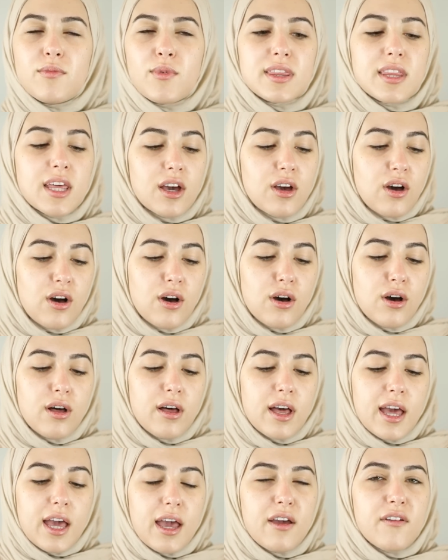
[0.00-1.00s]
what they
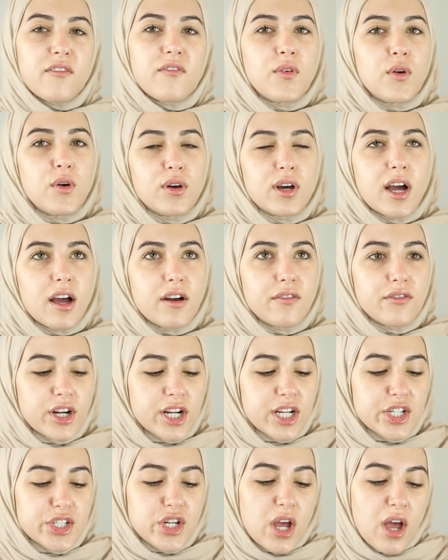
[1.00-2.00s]
call a full
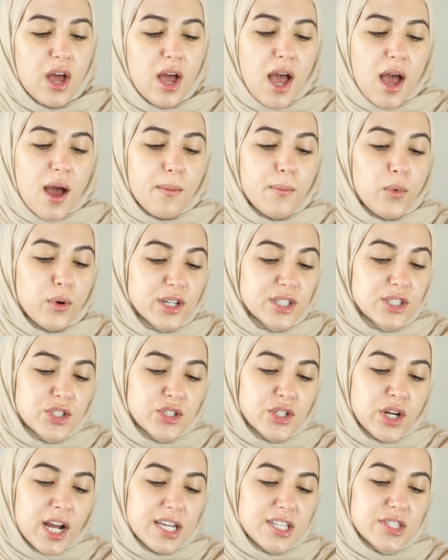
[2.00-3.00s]
coverage
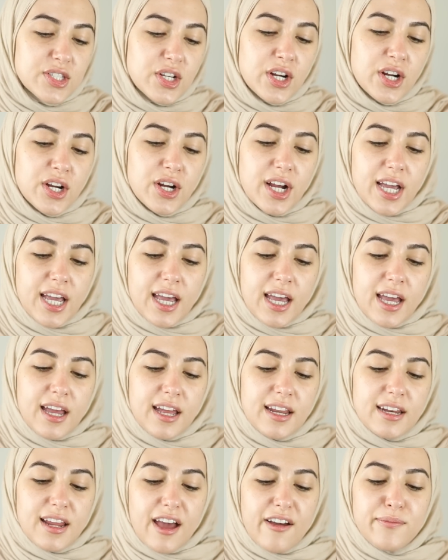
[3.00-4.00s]
moisturizer,
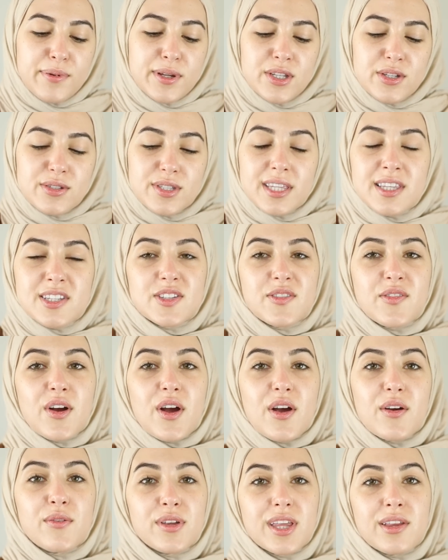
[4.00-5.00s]
and I've been using this for
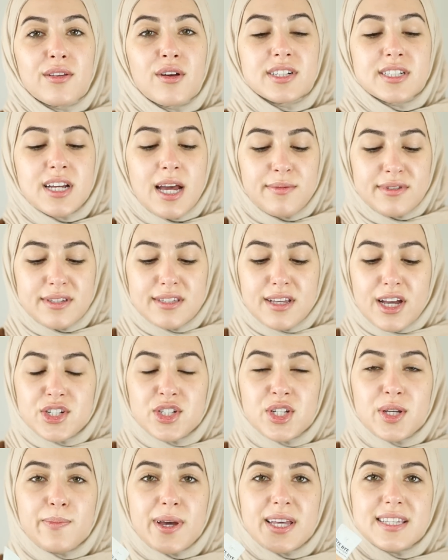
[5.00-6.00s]
a really long time. This is
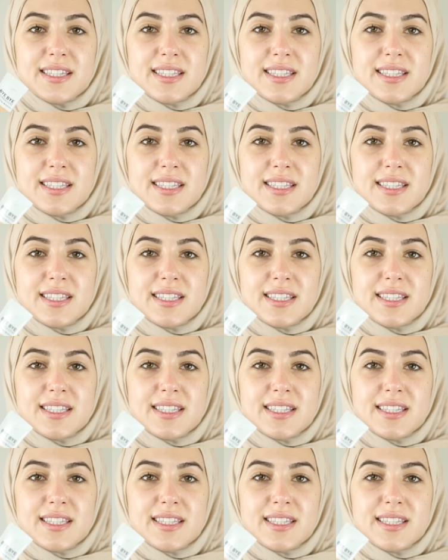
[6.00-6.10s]
actually my